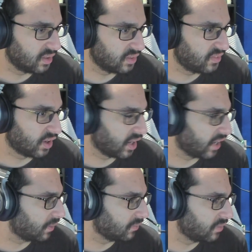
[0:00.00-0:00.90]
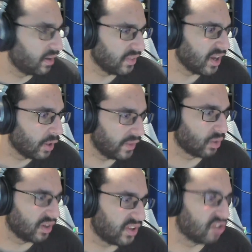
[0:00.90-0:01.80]
They
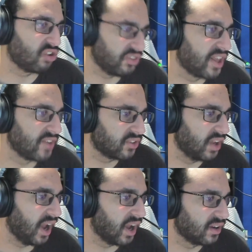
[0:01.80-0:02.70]
were essentially slaves. Yeah.